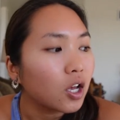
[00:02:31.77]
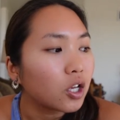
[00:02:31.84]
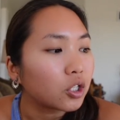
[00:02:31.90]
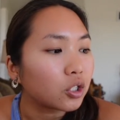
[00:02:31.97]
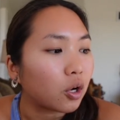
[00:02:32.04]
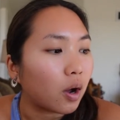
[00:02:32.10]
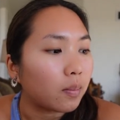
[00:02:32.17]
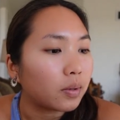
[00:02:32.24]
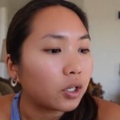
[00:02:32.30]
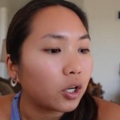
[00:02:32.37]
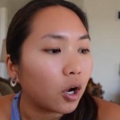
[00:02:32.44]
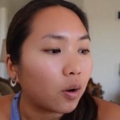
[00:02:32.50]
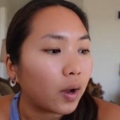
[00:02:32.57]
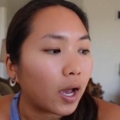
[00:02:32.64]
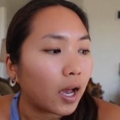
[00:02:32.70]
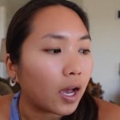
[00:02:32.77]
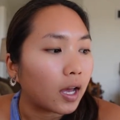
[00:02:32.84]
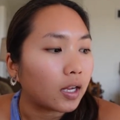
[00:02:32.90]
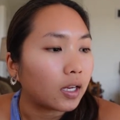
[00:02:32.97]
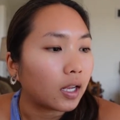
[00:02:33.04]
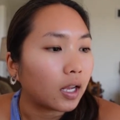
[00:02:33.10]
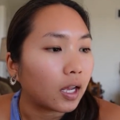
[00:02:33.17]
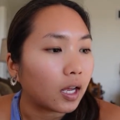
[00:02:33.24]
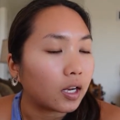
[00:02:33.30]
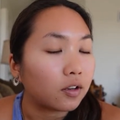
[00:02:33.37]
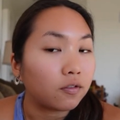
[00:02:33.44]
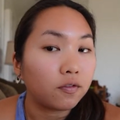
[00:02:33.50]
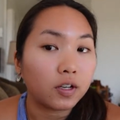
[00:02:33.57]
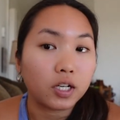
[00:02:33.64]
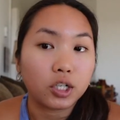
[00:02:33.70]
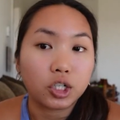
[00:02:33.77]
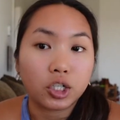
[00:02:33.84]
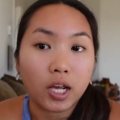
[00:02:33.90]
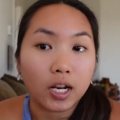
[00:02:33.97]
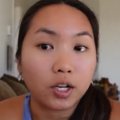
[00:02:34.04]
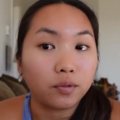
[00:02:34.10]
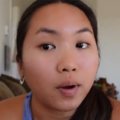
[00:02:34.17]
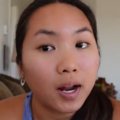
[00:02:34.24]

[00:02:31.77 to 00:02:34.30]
So I'm gonna go ahead and finish getting